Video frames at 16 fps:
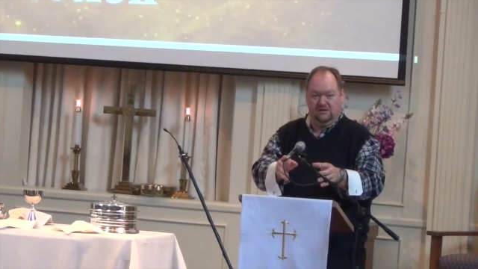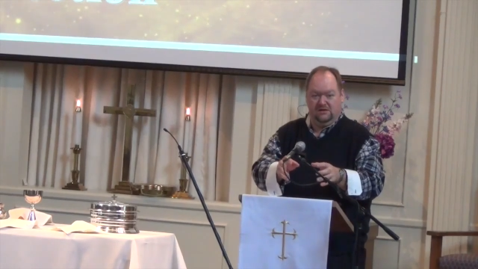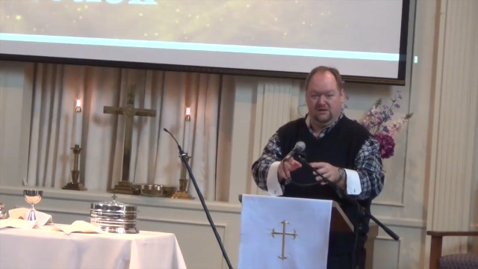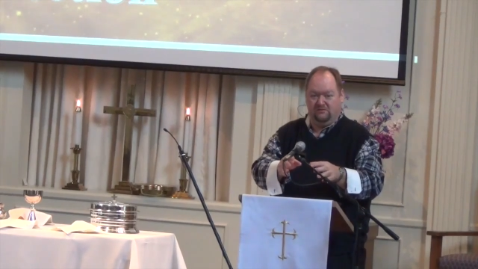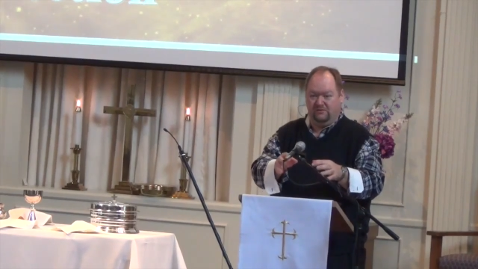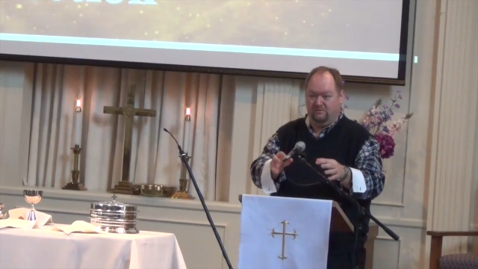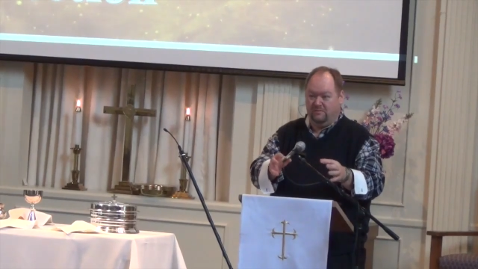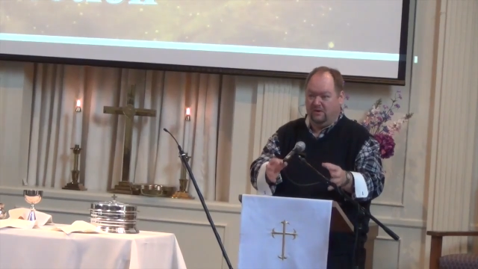
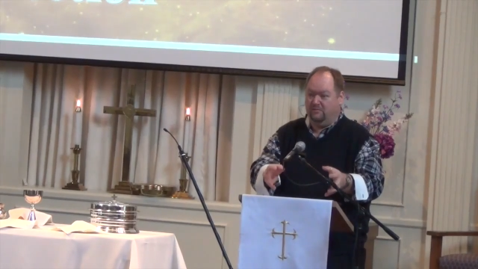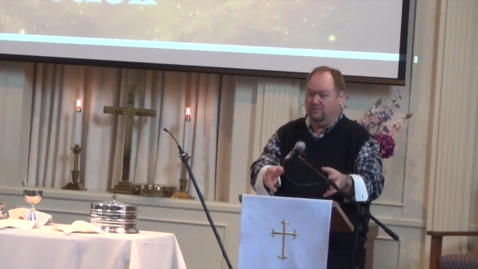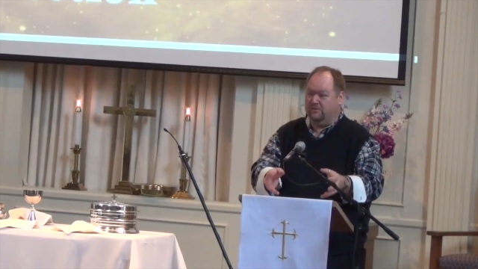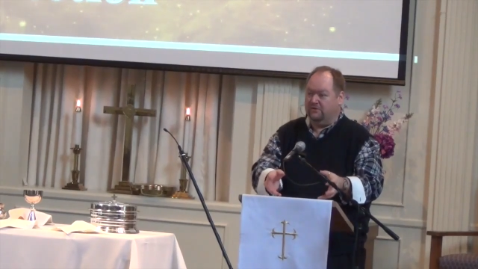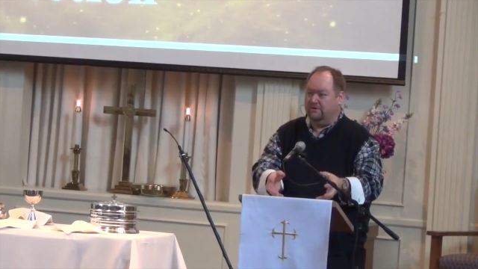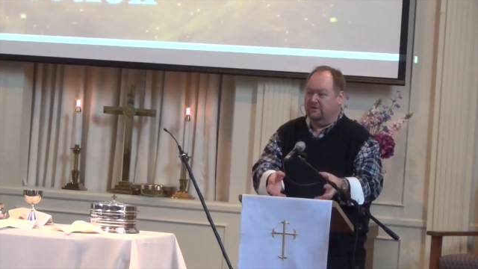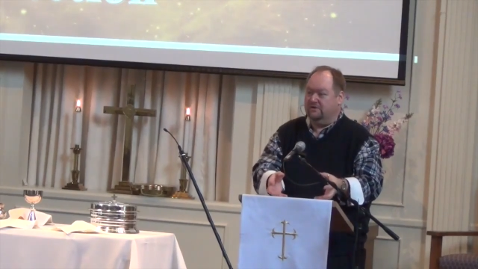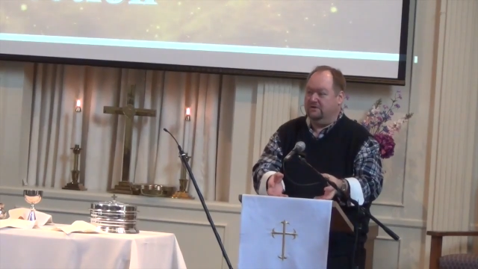He
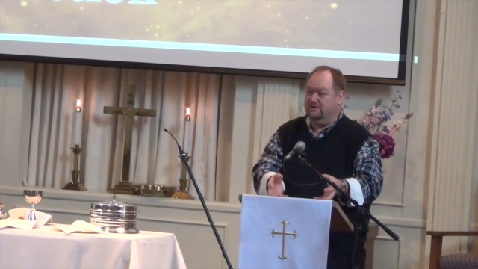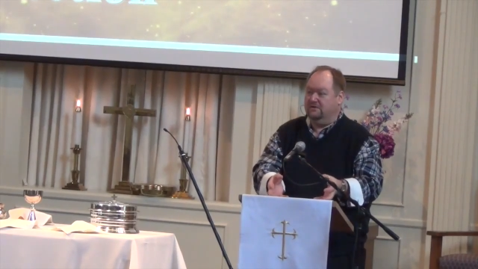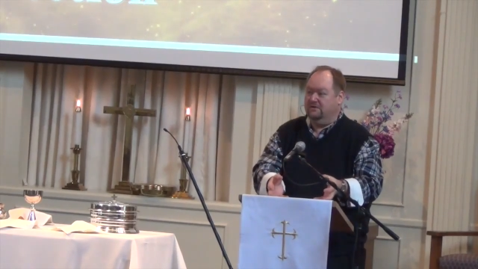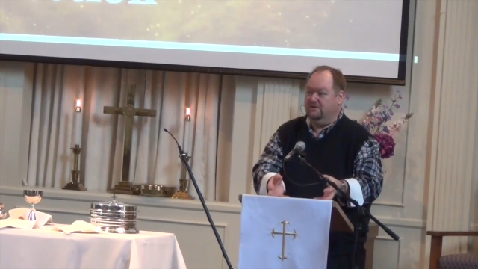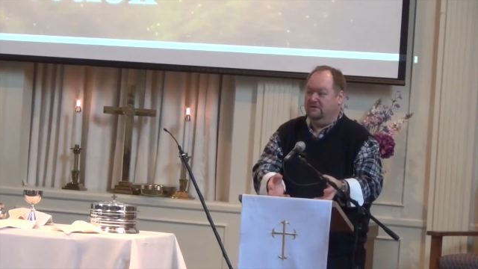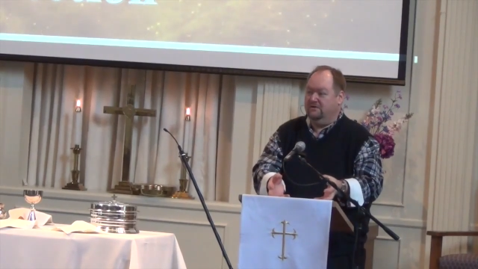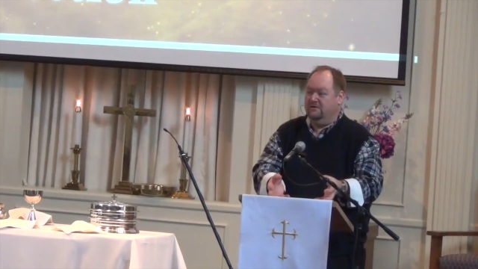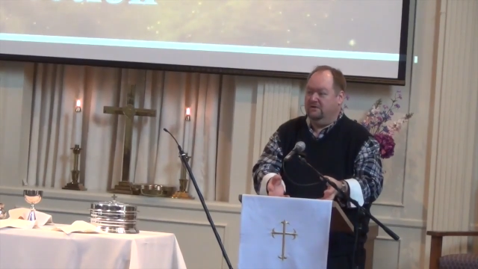remembered
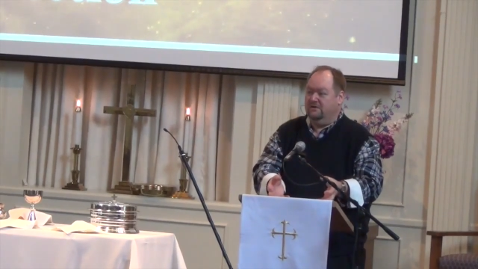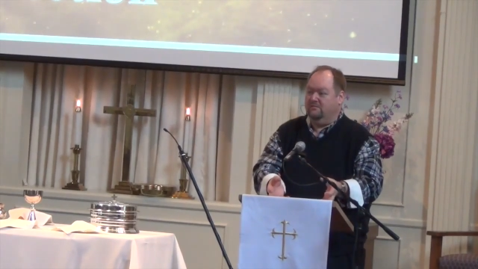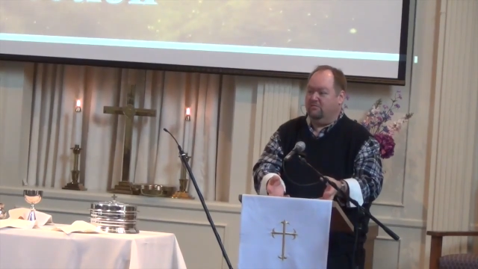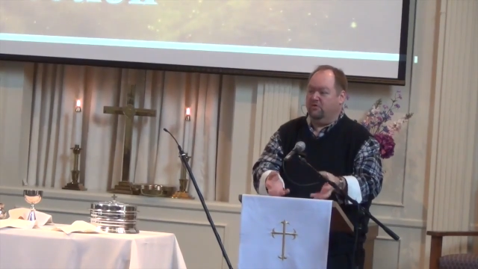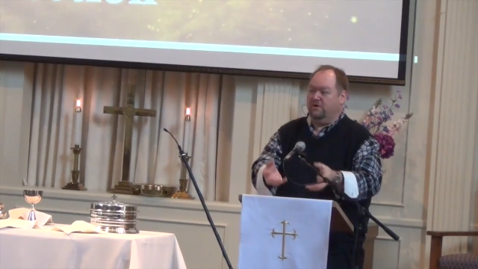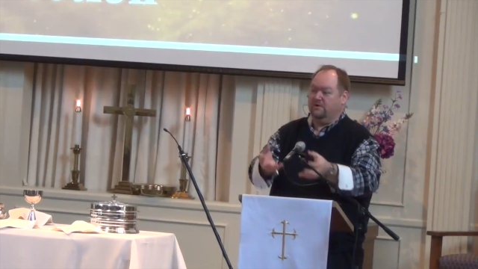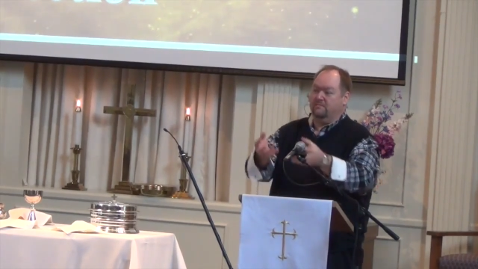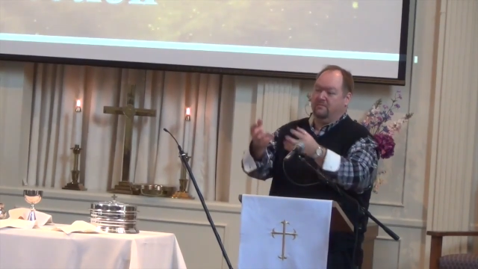and
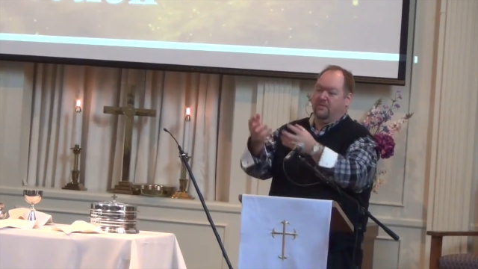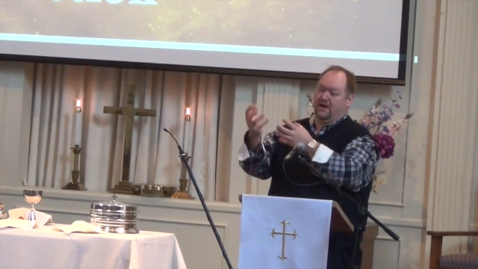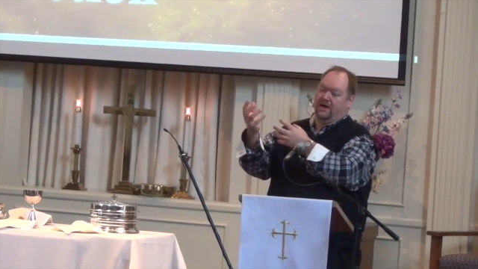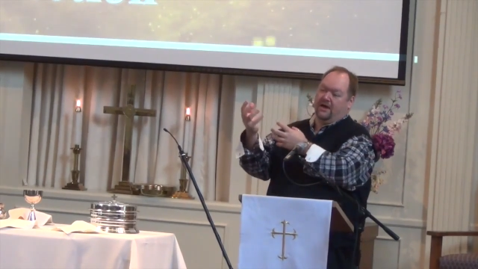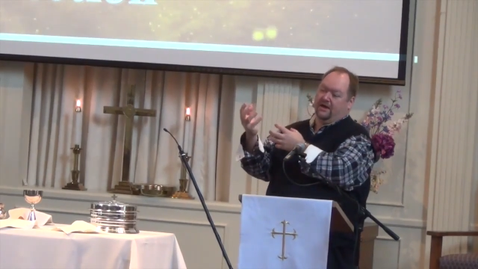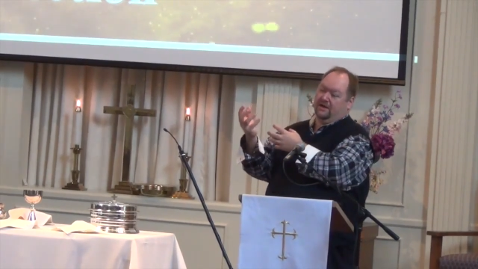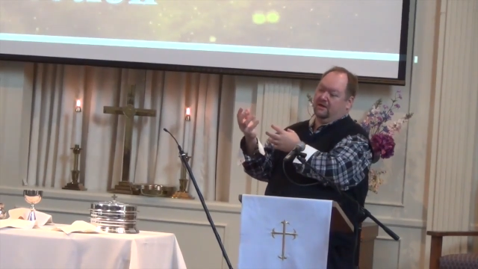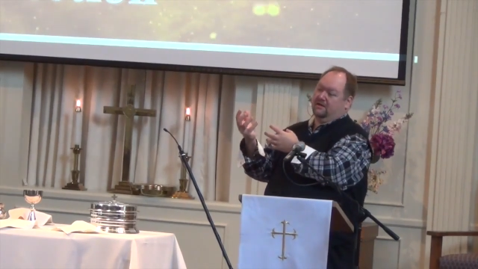brought him
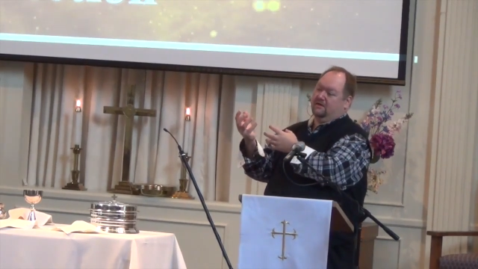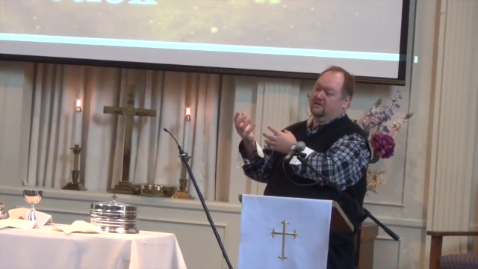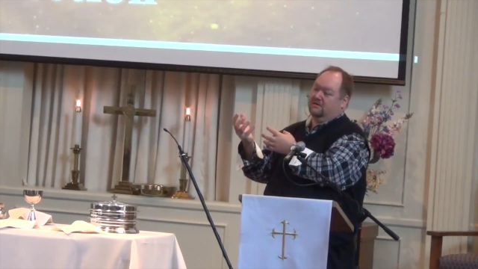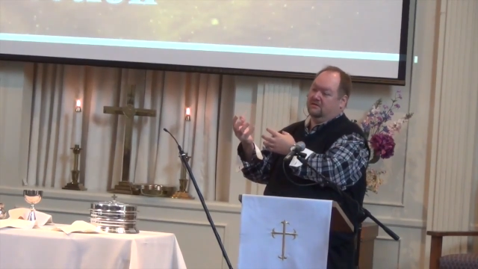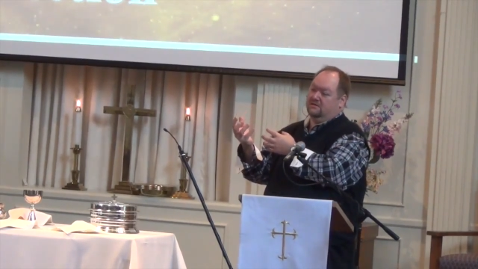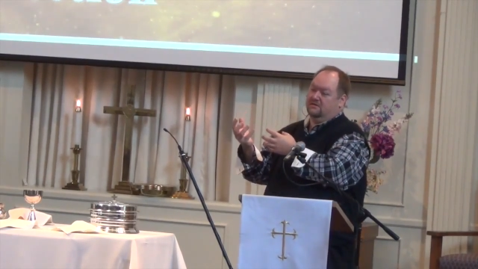back